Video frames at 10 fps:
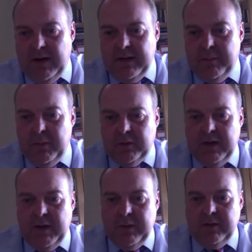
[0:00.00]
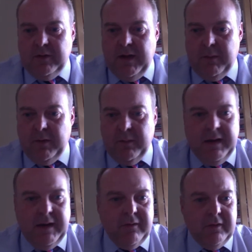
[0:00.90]
Varley. The books aren't with us yet, but they'll
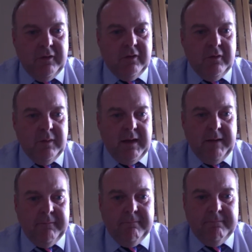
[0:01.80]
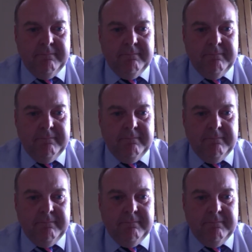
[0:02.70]
be here for us as soon as we can.